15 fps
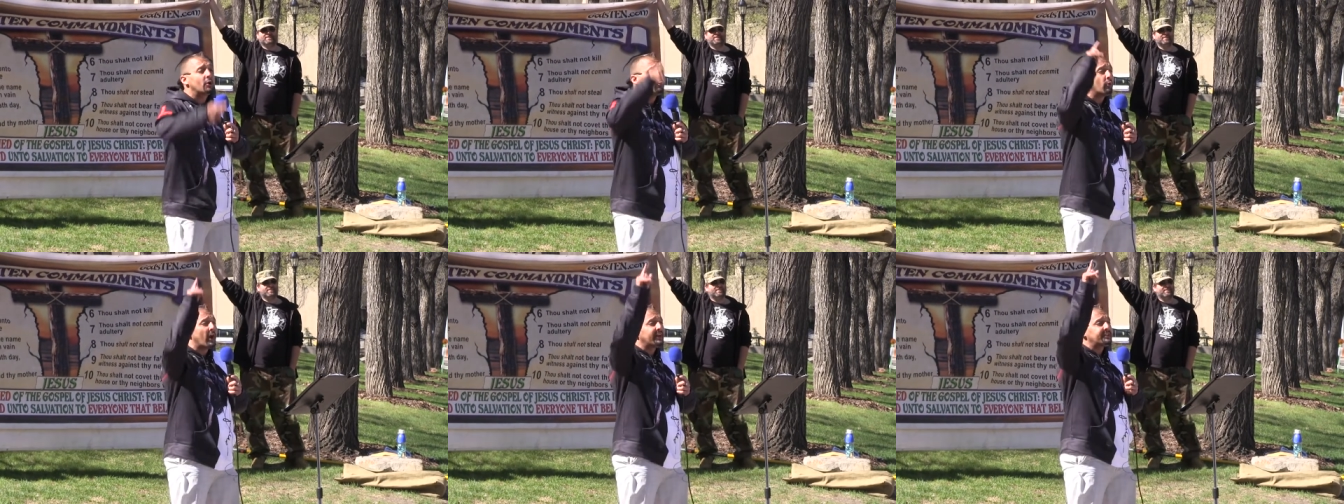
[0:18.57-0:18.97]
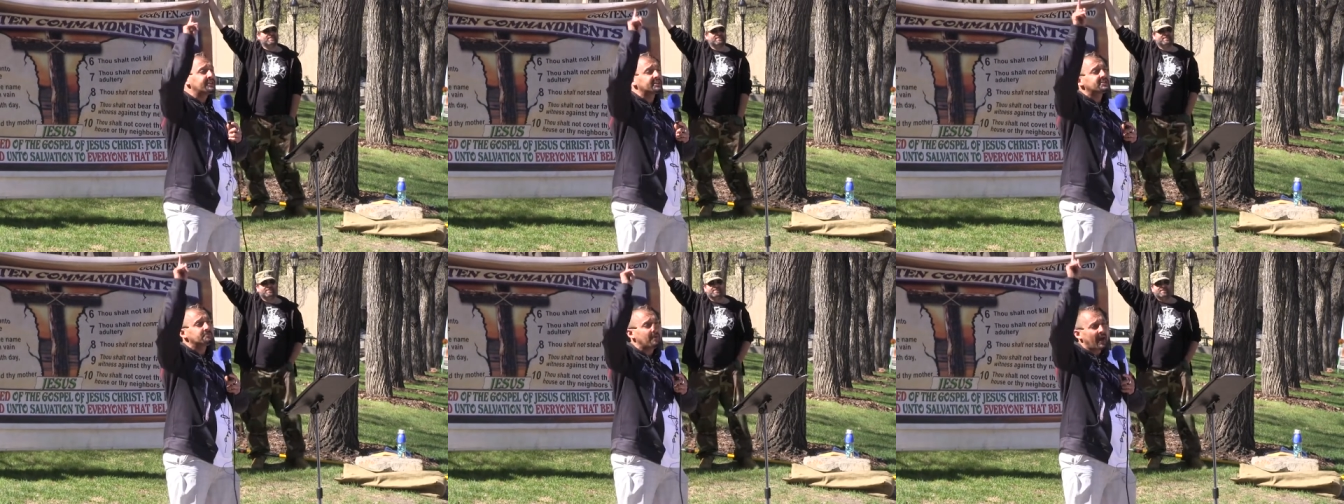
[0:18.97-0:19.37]

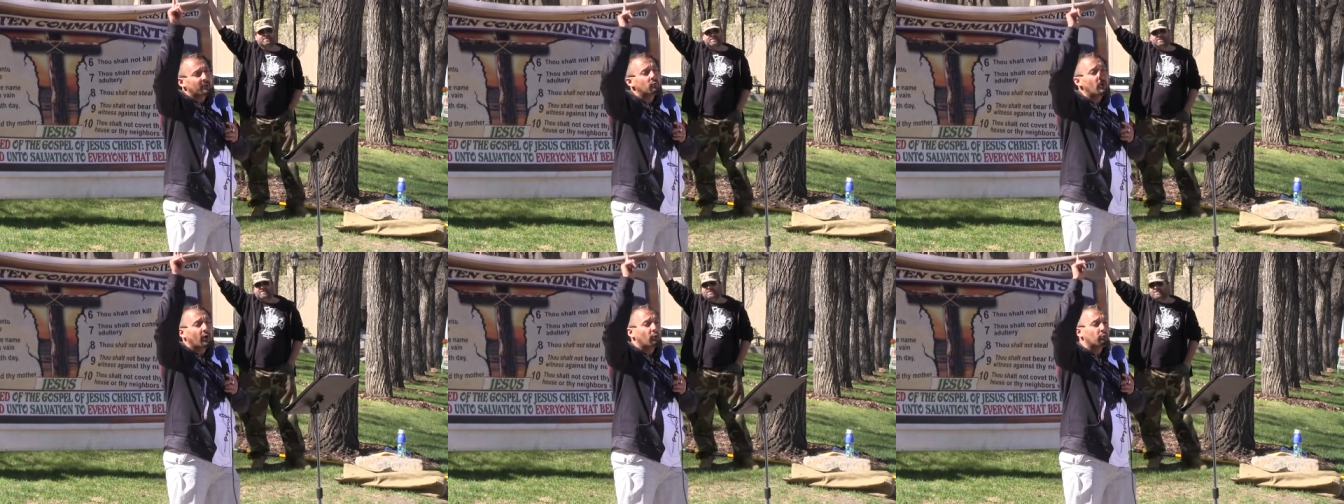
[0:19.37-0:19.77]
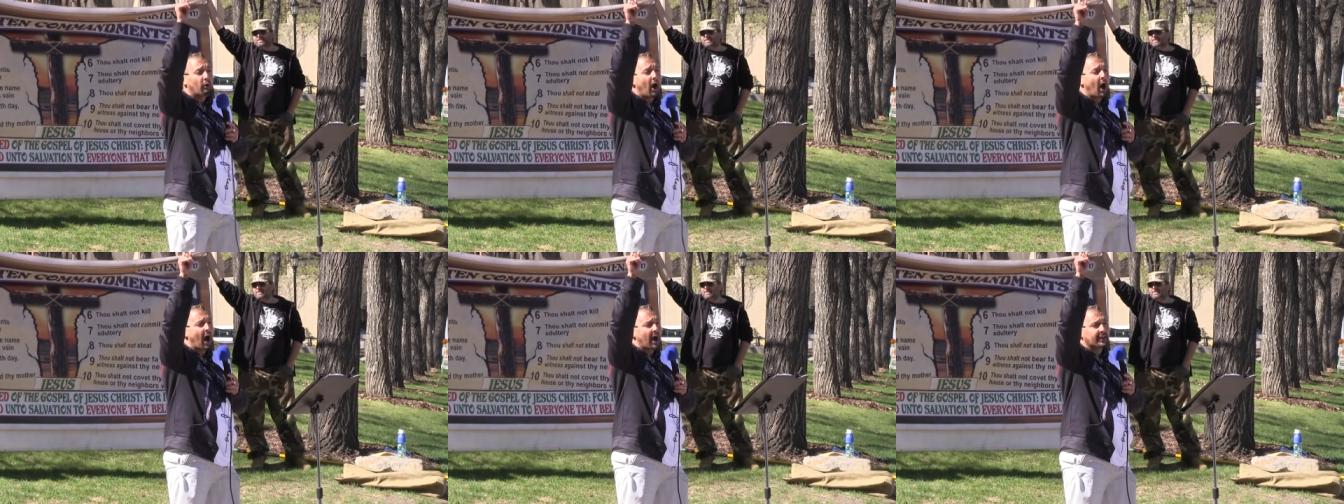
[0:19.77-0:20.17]
righteous men will
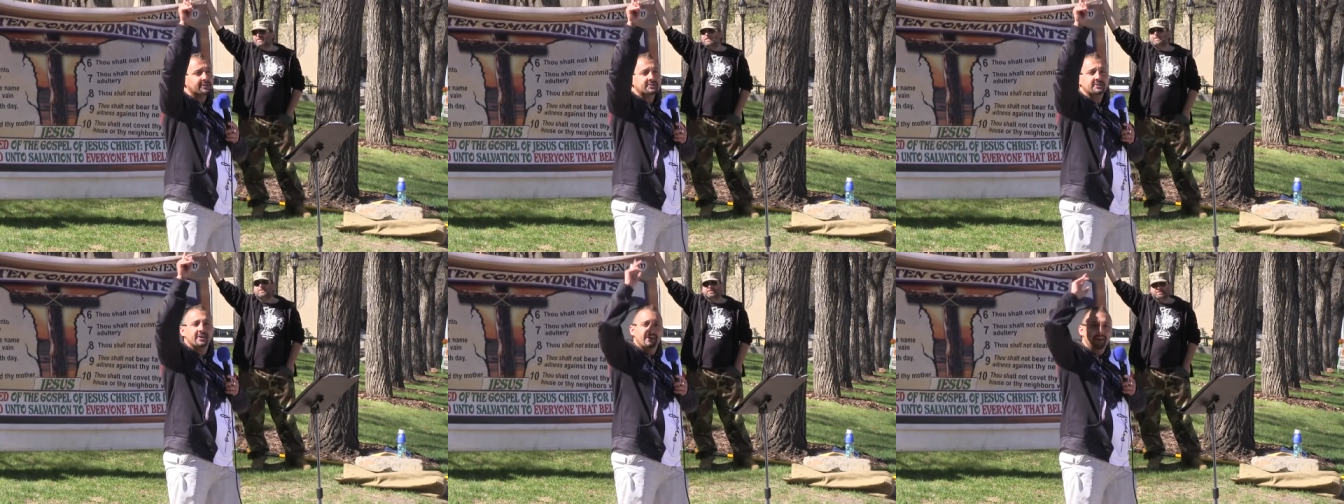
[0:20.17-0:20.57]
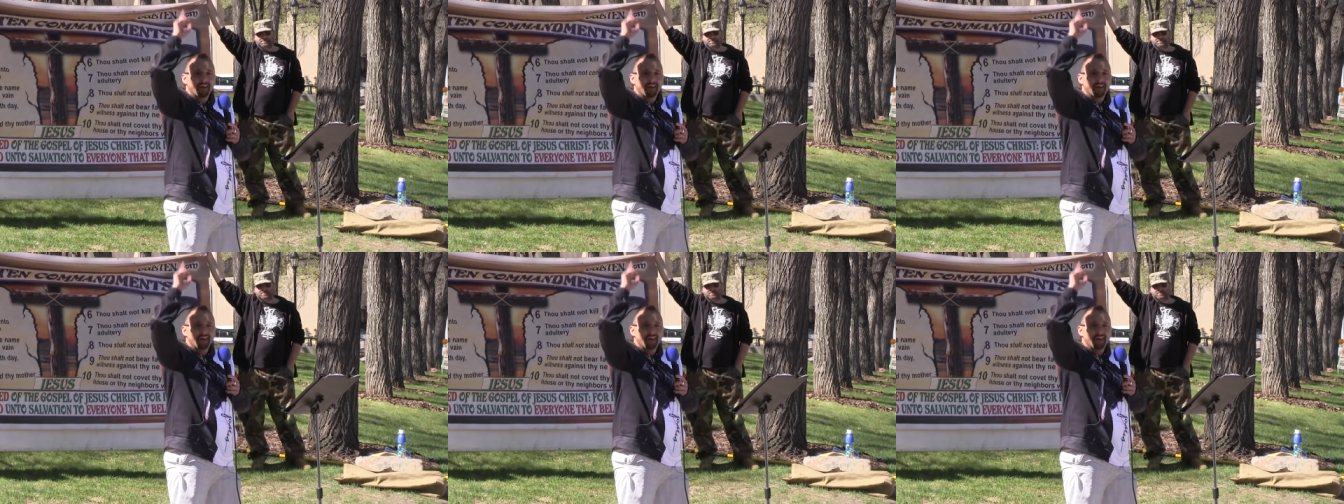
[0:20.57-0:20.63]
rise.